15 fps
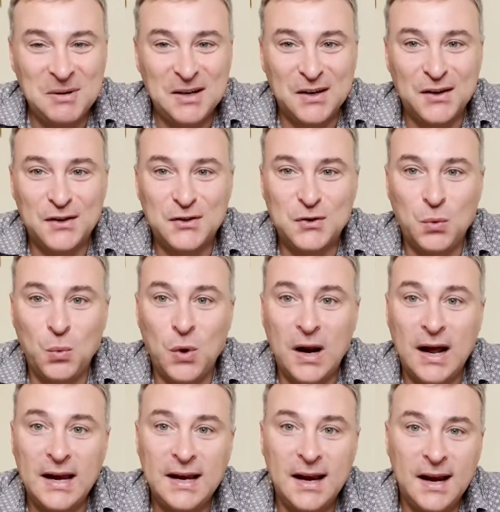because when
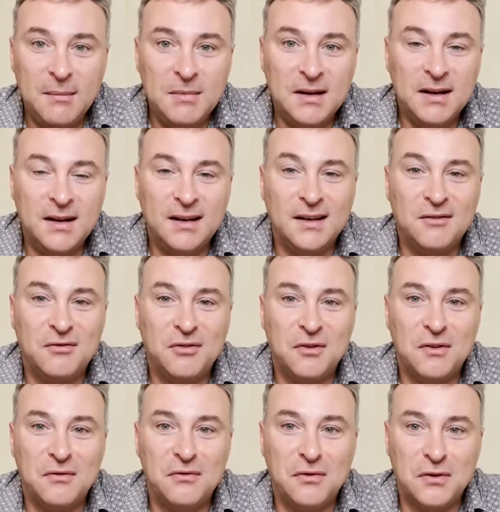I came to Italy for
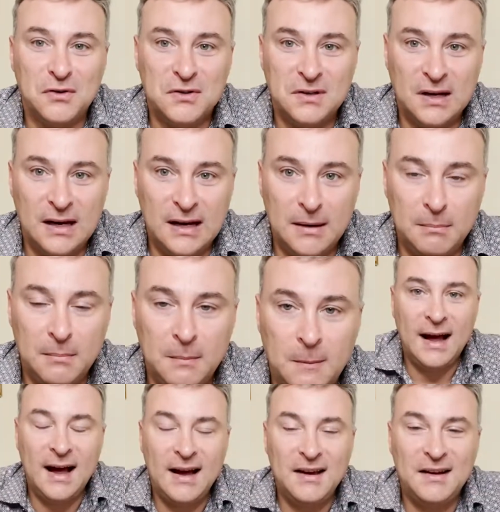the first time,
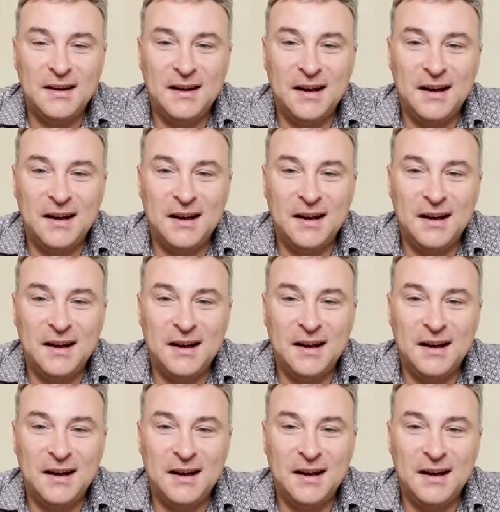I